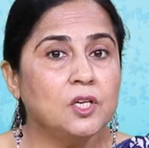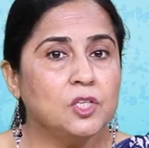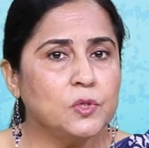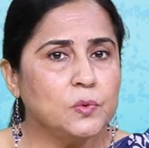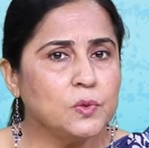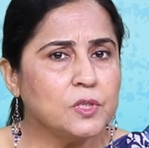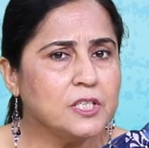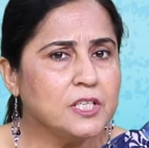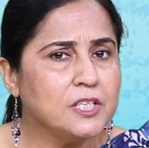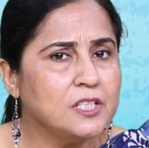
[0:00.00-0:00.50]
She
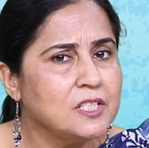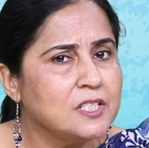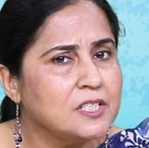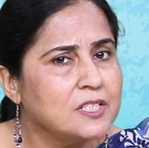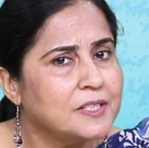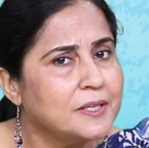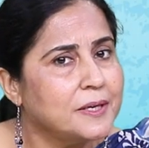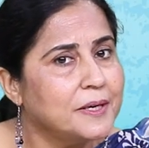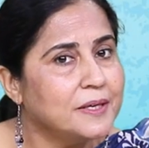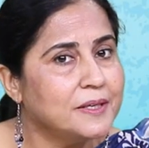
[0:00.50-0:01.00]
was a little
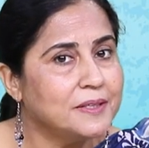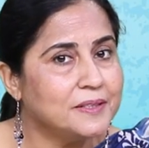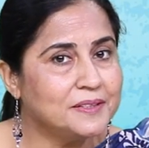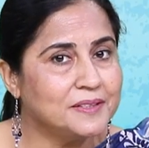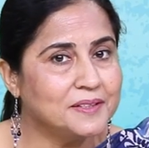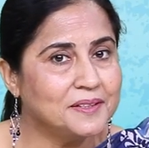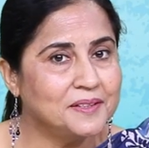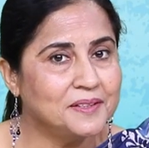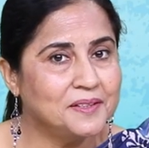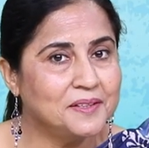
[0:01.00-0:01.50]

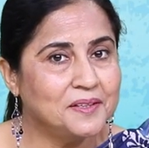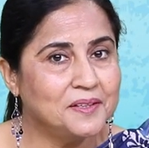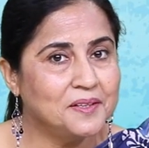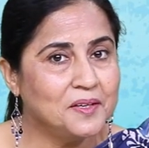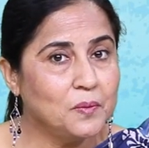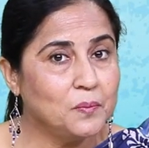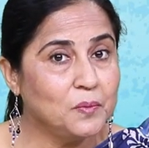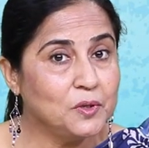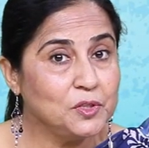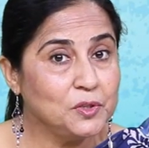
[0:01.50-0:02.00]
scared,
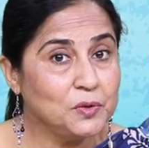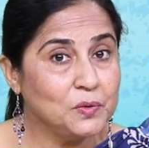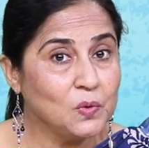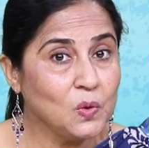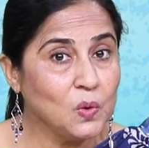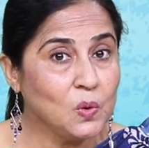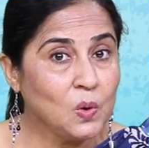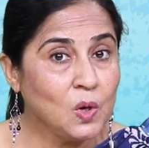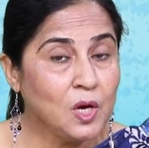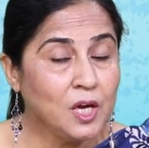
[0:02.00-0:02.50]
but you
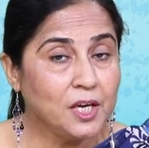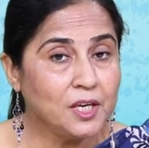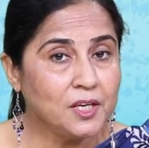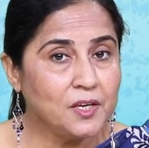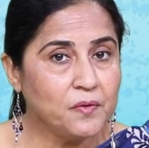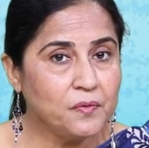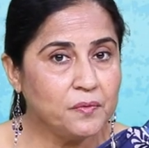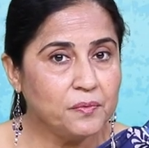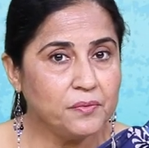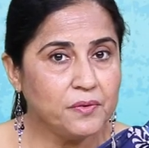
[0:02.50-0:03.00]
know,
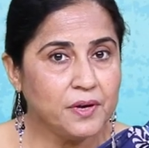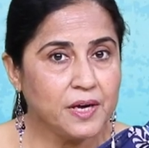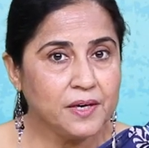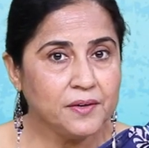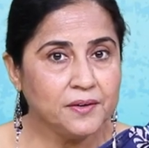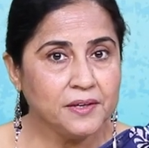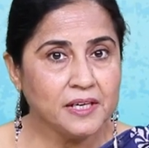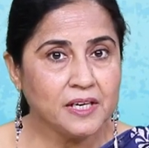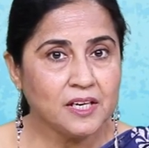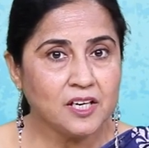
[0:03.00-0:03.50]
in a
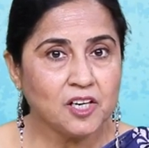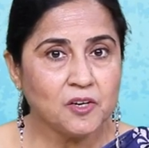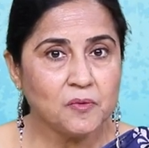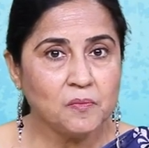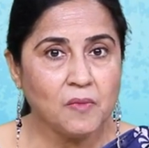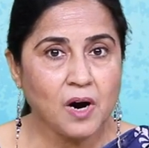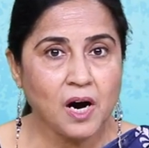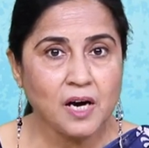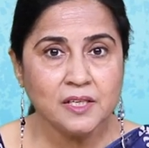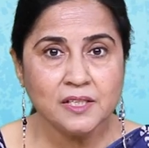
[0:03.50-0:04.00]
very
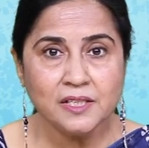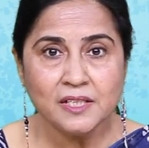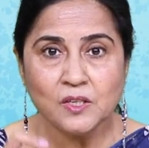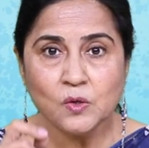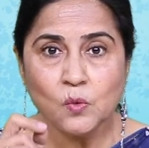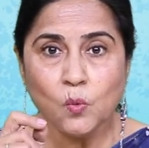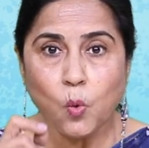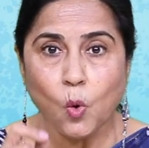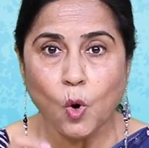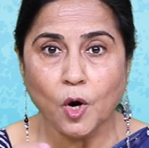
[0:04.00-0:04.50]

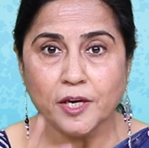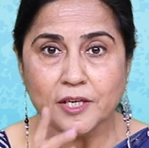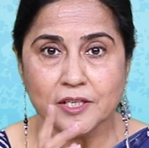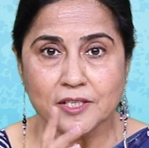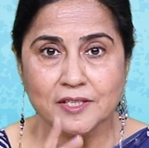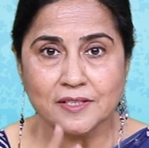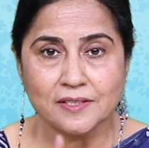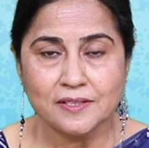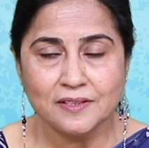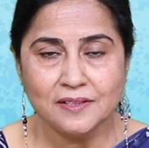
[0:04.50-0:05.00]
commanding
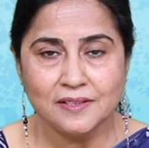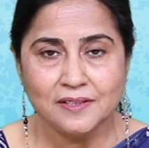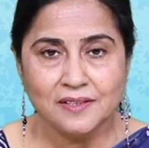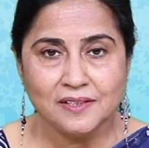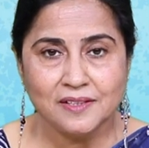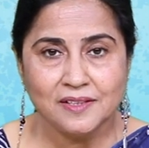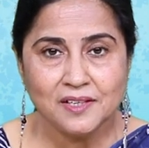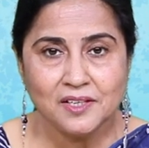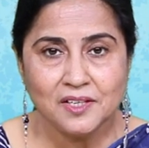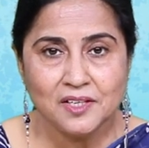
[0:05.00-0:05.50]
voice,
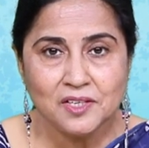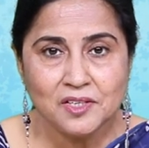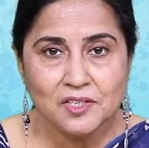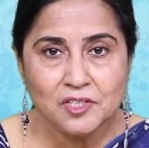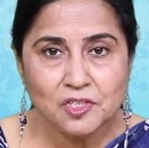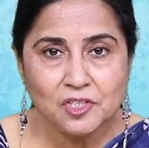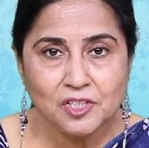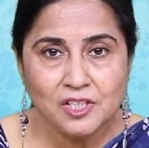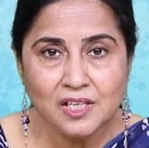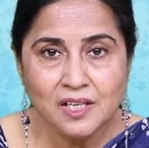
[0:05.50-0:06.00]

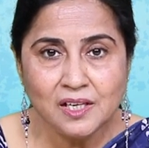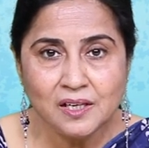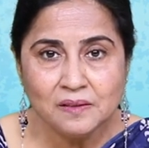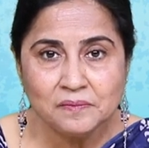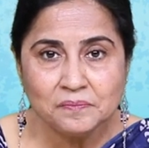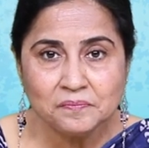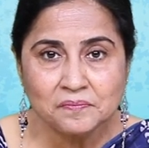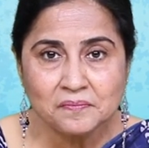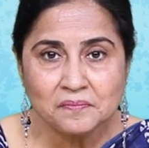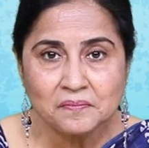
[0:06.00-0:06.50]
she,
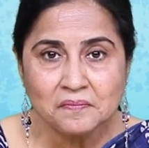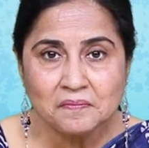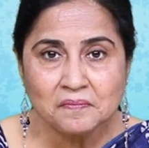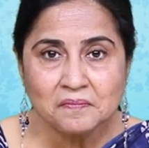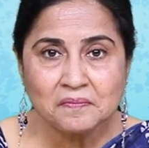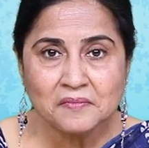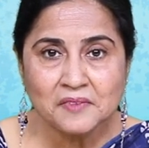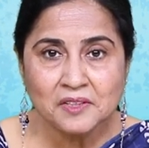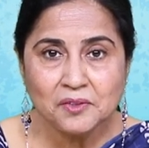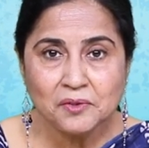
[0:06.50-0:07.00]

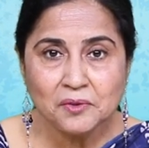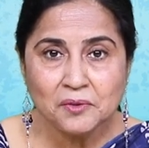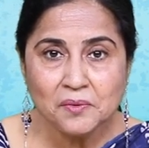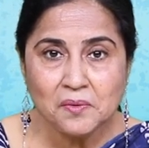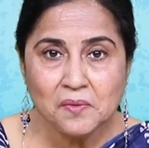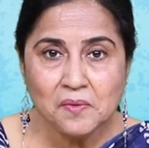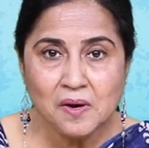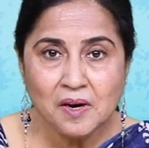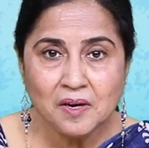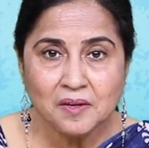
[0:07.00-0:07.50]
you
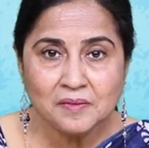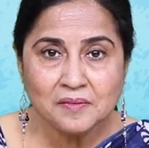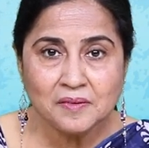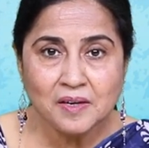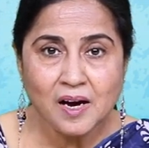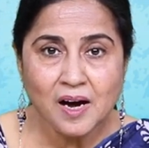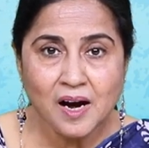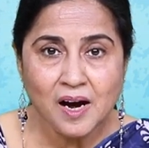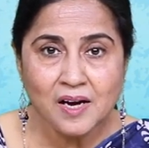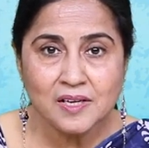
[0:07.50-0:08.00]
know,
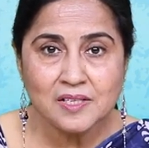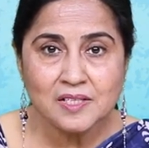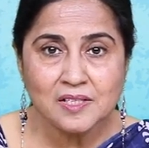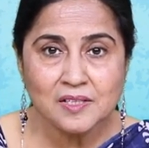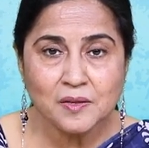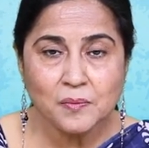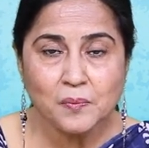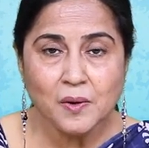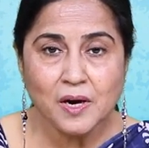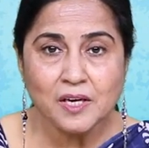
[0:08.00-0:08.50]

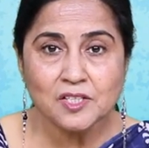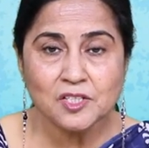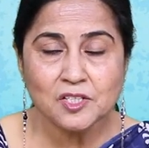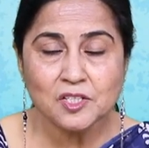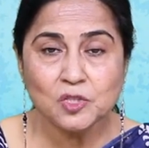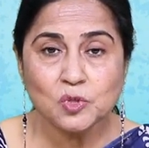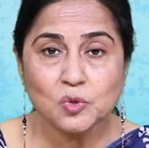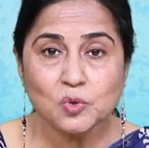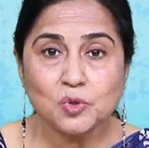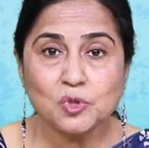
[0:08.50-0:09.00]
asked the
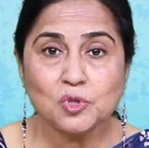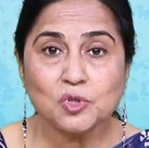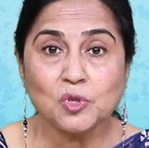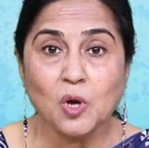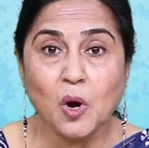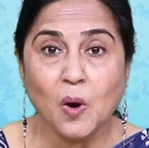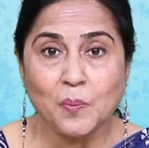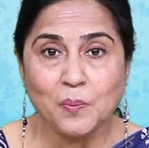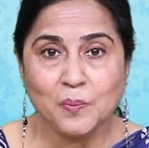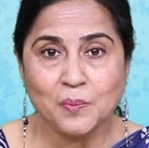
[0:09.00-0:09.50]
bus to
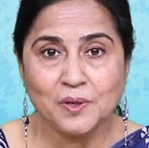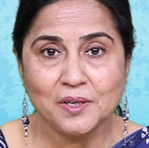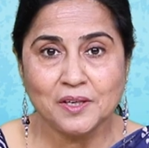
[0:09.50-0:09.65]
stop.